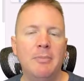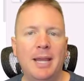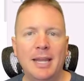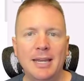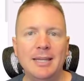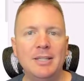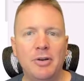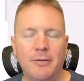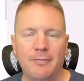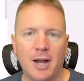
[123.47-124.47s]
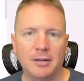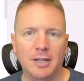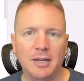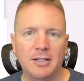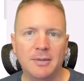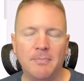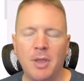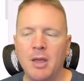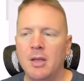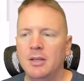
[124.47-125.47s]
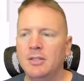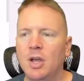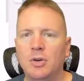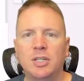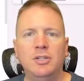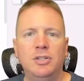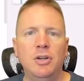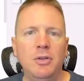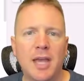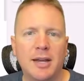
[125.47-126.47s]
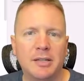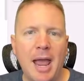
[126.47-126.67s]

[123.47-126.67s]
it'll make it easier to find things. So to do that,